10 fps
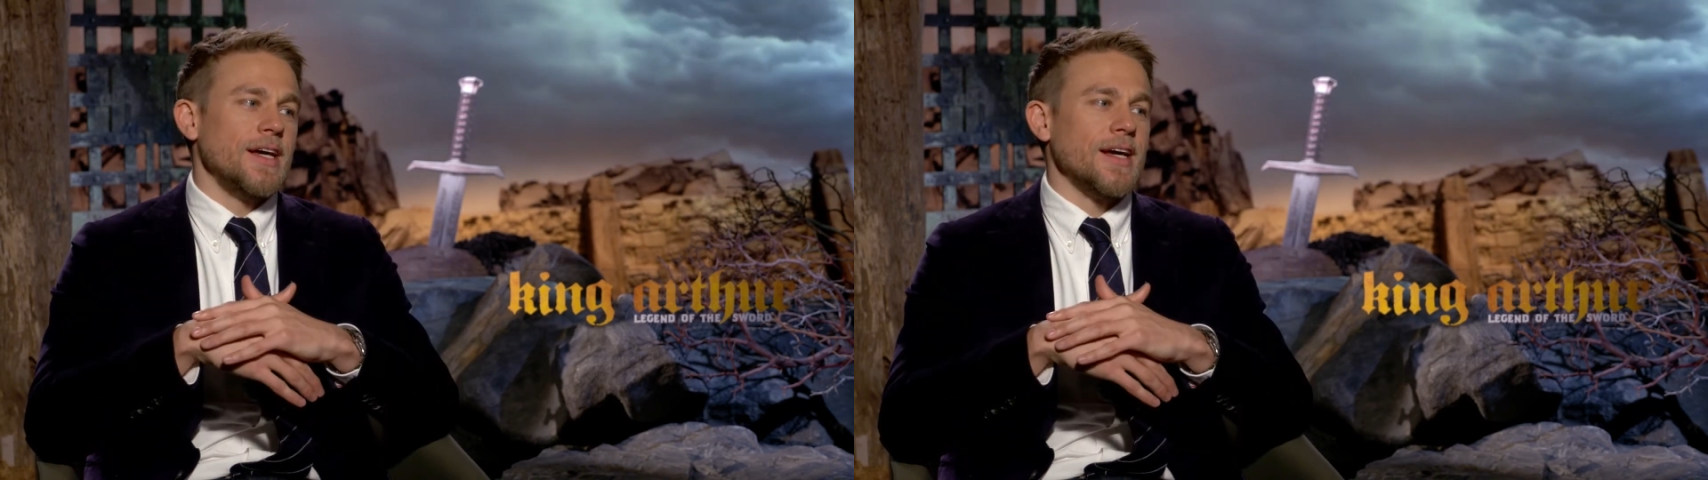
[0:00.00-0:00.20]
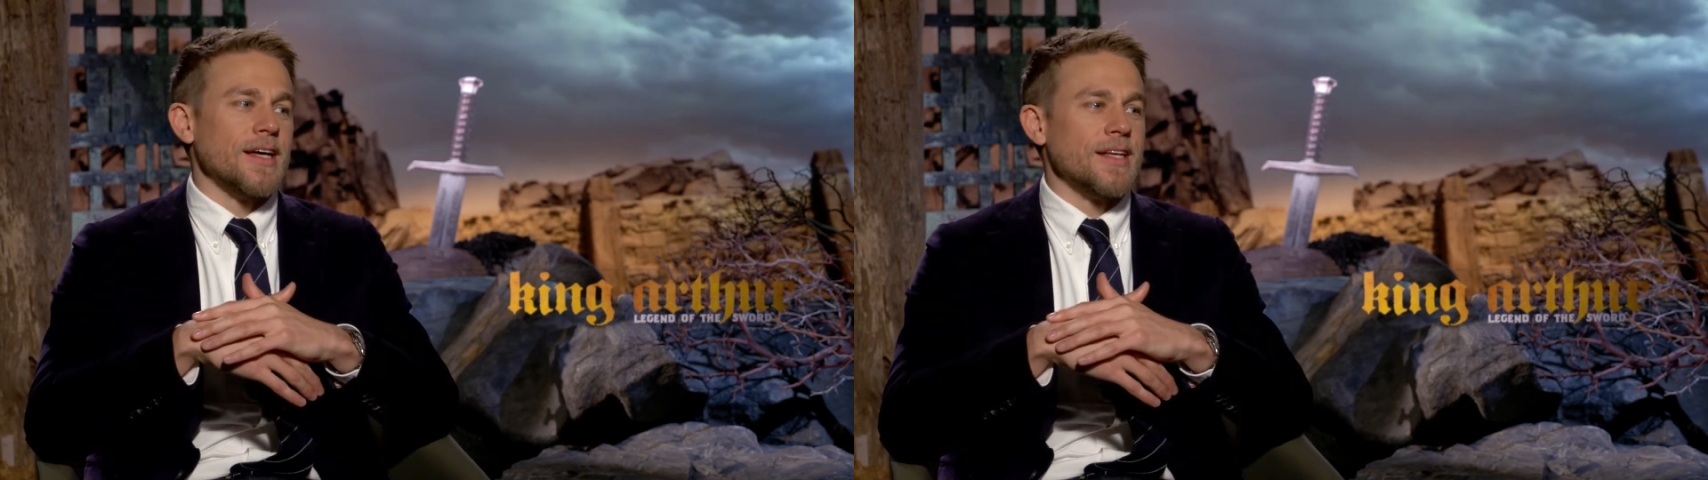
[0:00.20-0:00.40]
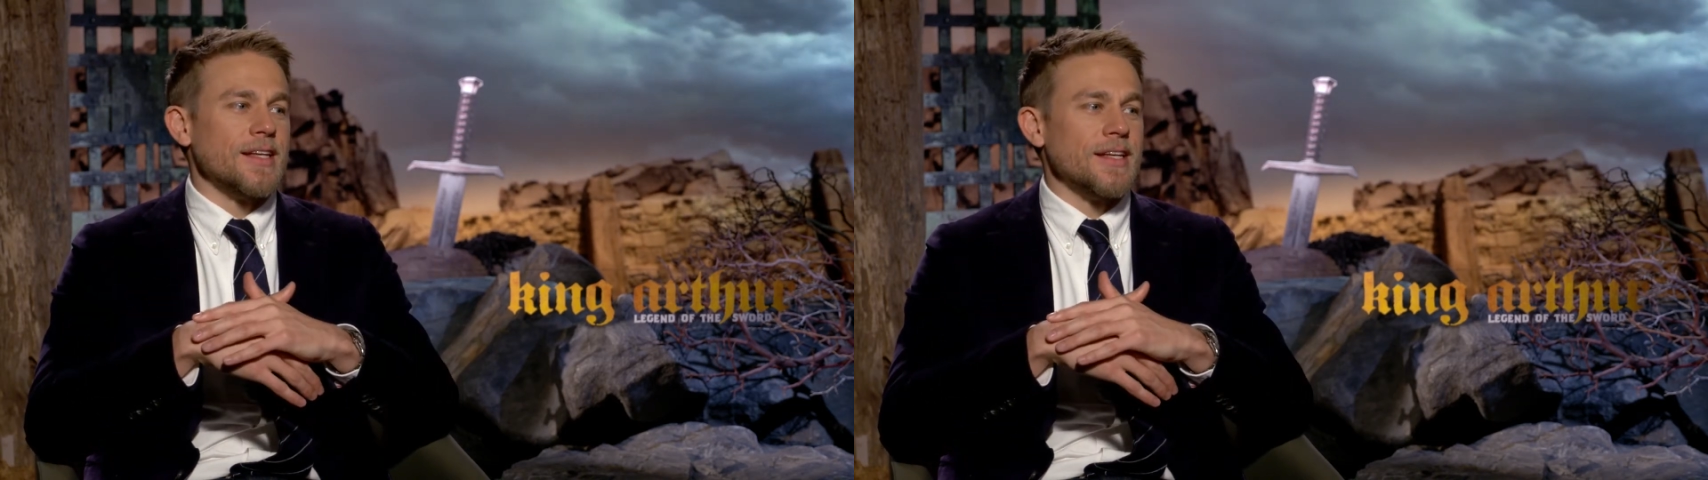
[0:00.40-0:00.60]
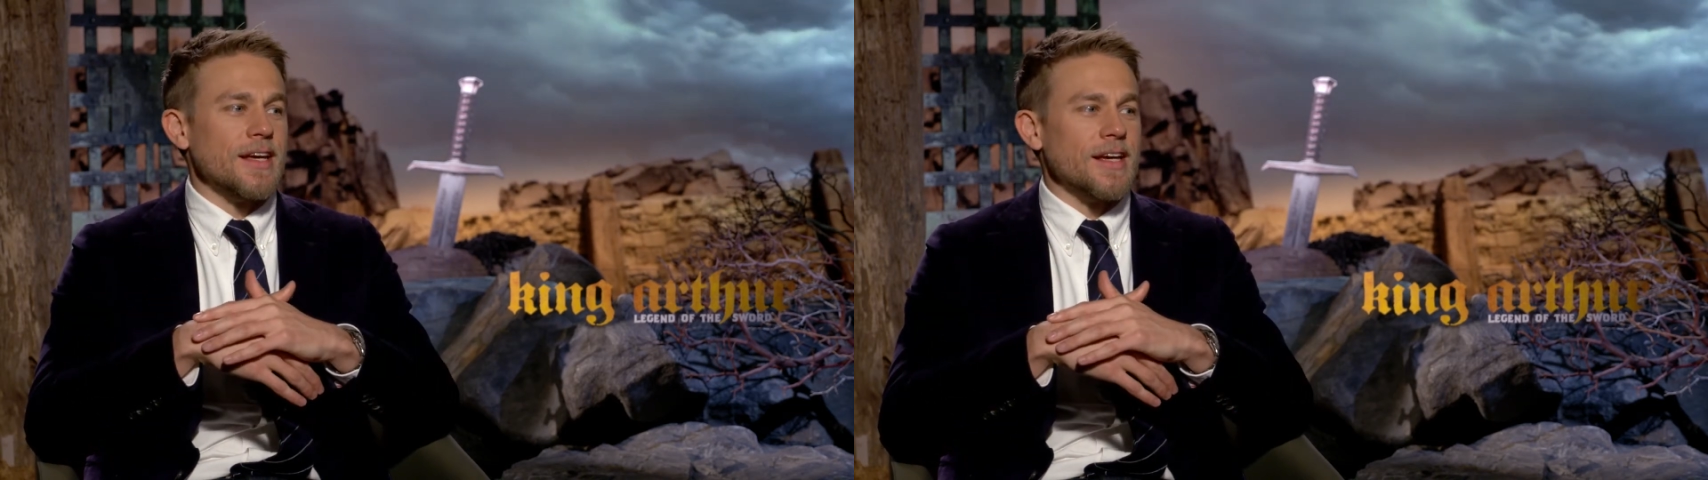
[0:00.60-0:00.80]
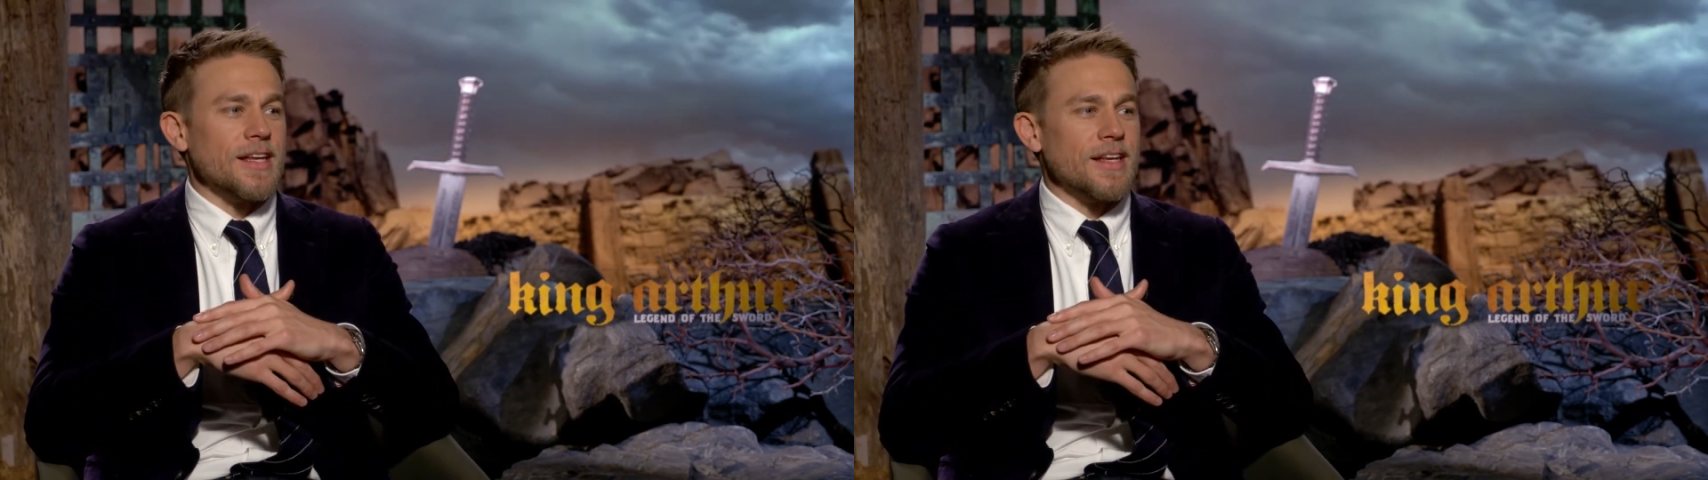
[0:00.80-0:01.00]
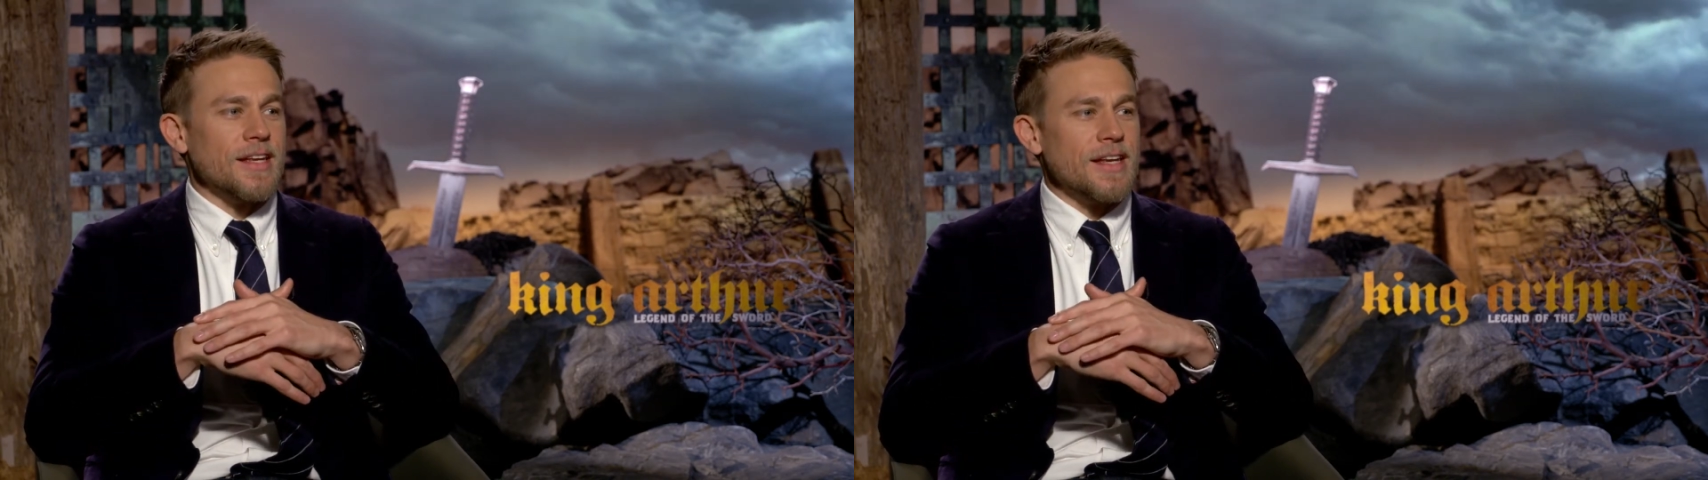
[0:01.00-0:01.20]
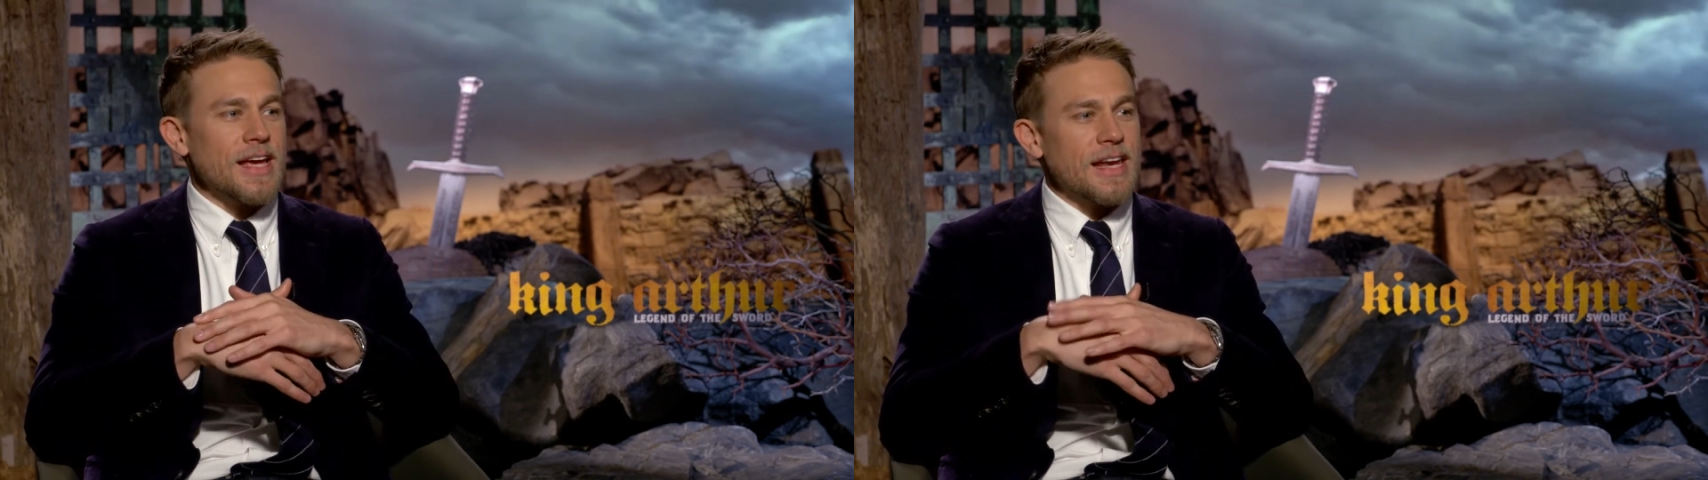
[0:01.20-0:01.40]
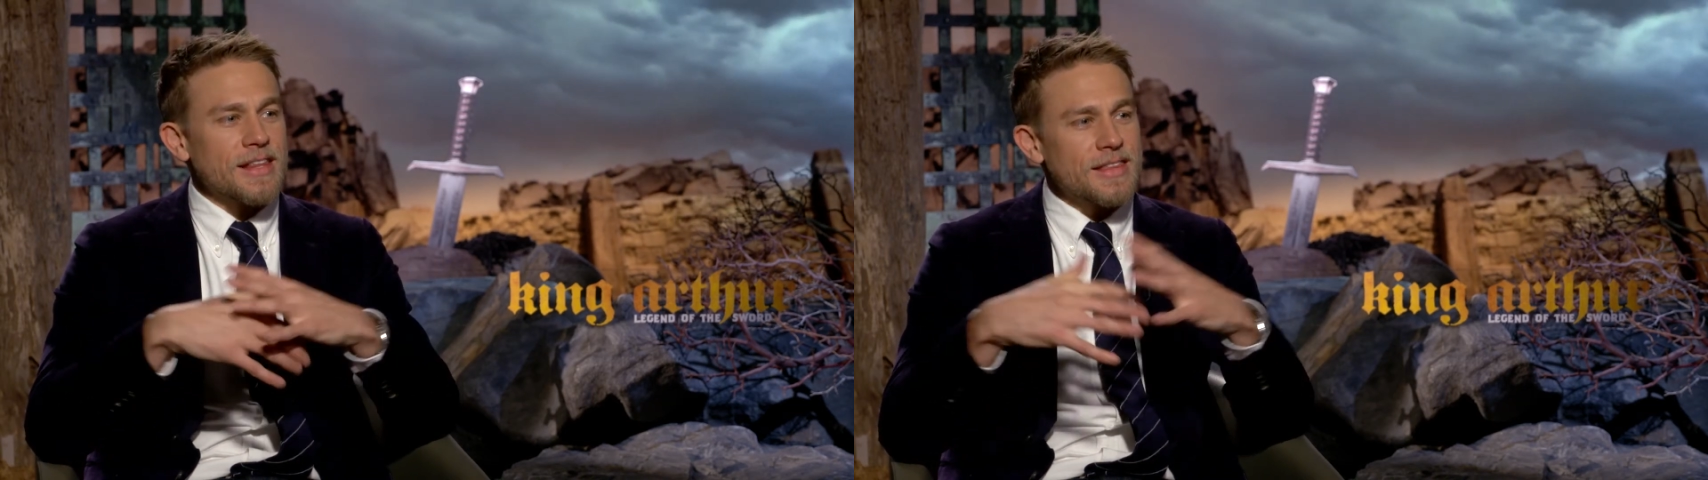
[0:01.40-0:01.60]
And, and,
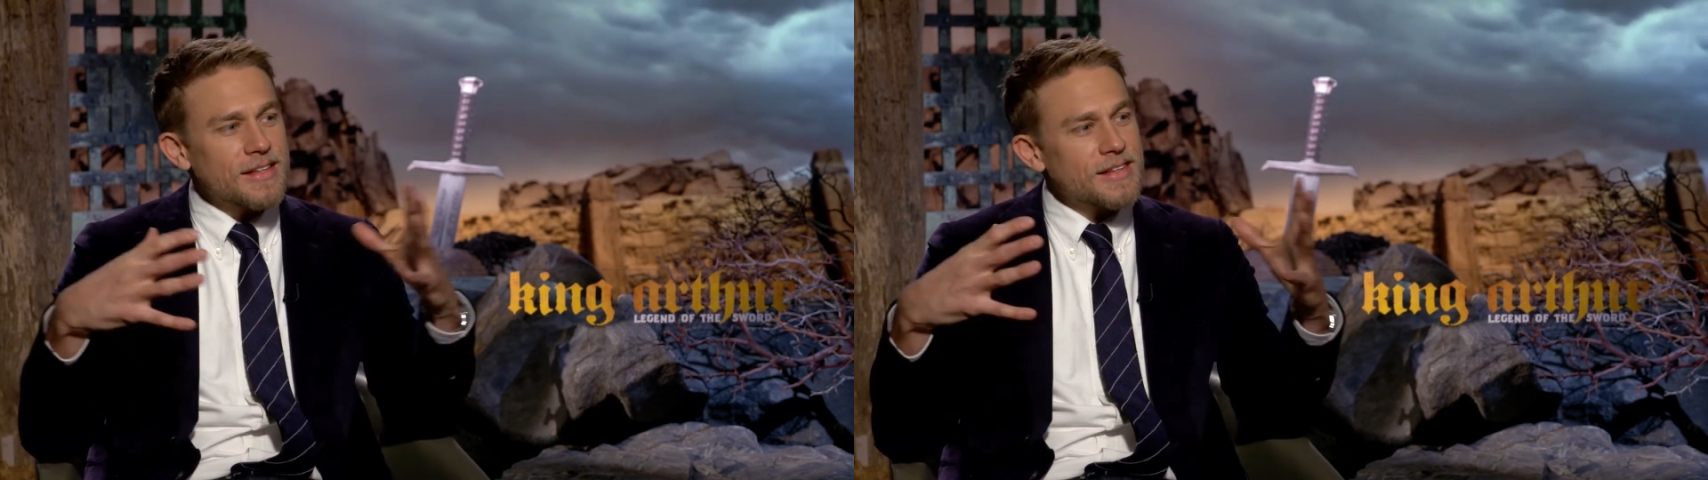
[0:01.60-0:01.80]
and I think